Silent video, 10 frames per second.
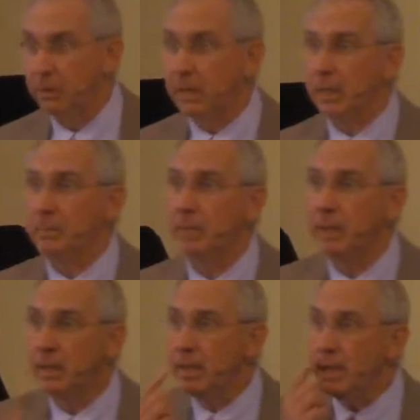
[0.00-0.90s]
I'm reading
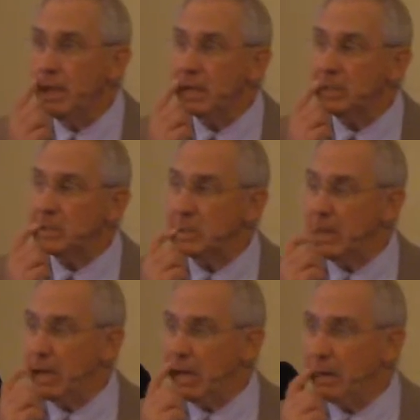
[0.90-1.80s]
is
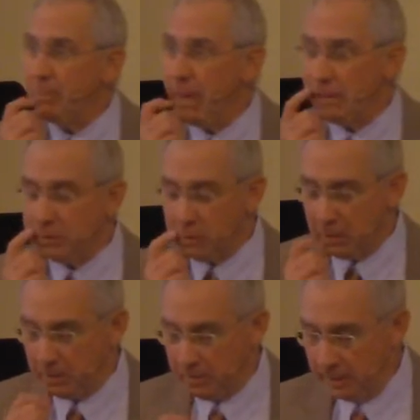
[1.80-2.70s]

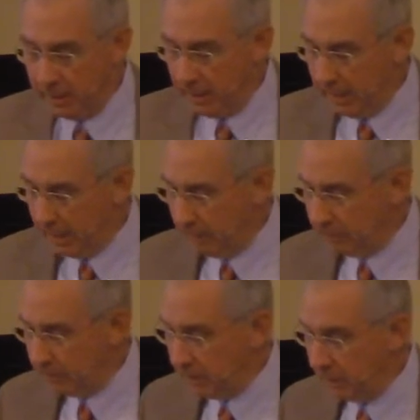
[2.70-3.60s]
pastoral, and I'm
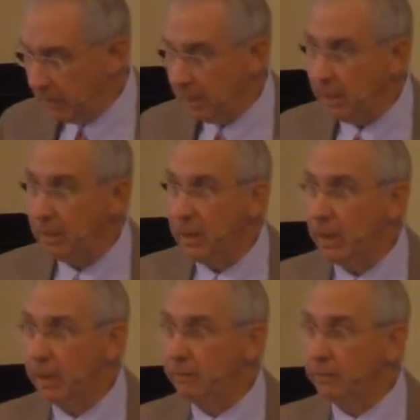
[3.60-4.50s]
sure that he
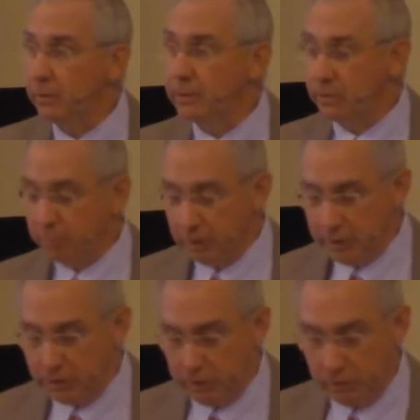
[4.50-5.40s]
had first
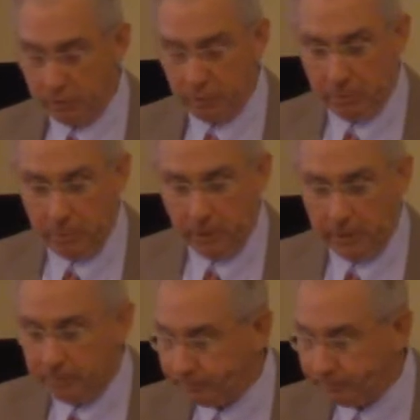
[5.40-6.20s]
preached through the book